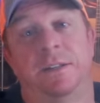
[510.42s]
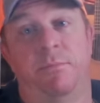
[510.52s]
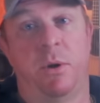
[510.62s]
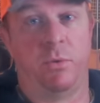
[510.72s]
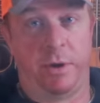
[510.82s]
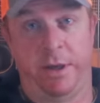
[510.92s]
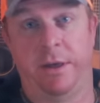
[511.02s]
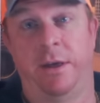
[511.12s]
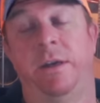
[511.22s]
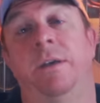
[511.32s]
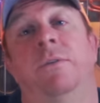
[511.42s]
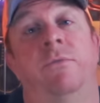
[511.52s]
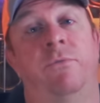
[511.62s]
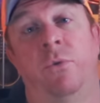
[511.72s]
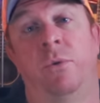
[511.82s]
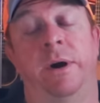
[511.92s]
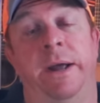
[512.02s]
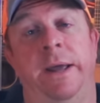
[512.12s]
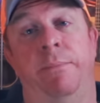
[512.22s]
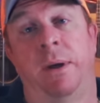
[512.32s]
of smoke for
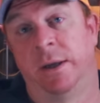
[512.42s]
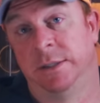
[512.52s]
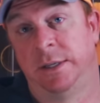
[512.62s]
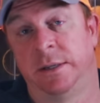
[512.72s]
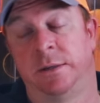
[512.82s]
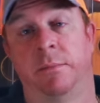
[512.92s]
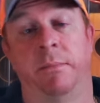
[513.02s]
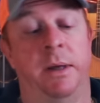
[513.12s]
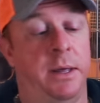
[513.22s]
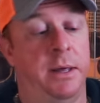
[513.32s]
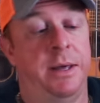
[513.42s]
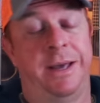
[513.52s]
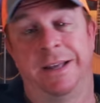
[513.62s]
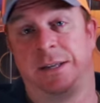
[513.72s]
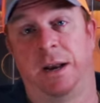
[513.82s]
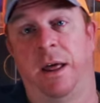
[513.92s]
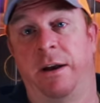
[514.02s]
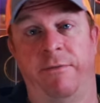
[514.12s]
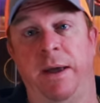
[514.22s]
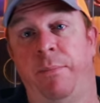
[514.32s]
a pod system. That's a
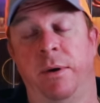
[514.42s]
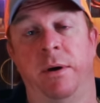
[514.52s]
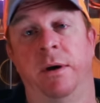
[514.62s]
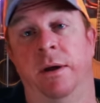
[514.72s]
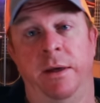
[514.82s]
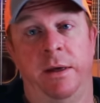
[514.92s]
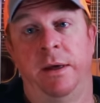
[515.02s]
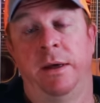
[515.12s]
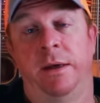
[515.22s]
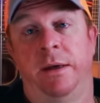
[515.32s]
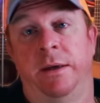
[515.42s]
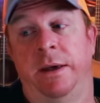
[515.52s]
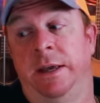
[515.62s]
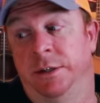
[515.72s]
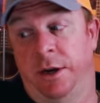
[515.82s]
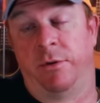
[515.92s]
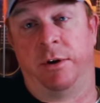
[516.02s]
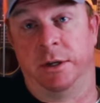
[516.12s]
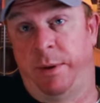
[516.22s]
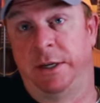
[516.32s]
lot of vapor in
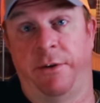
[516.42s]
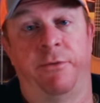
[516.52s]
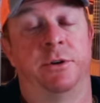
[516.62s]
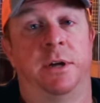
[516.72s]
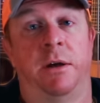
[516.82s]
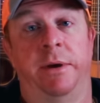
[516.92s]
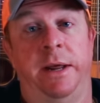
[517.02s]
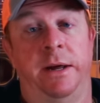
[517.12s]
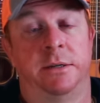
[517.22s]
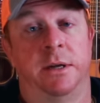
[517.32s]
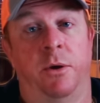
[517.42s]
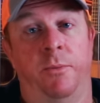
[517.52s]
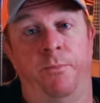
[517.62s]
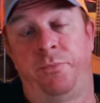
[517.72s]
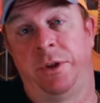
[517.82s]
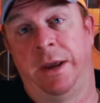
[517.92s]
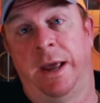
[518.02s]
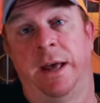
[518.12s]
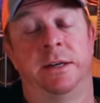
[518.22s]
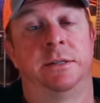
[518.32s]
general, especially for salt mix. So you
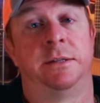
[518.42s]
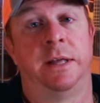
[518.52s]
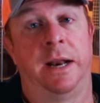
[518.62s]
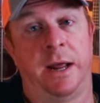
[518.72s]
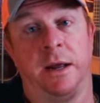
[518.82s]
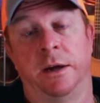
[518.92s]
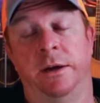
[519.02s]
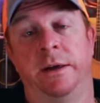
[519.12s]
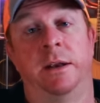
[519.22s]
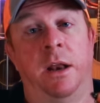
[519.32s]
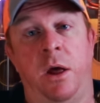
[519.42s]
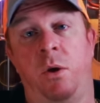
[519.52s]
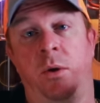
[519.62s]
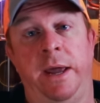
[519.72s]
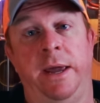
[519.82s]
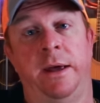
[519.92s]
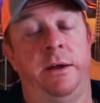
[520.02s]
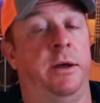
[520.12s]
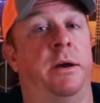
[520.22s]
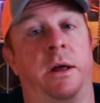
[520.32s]
guys that like a good long
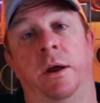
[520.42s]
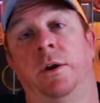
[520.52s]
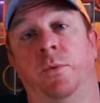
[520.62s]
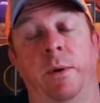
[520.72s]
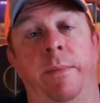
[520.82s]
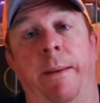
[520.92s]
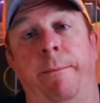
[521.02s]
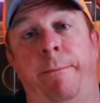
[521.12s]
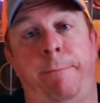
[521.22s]
hit, you're not going to have to worry about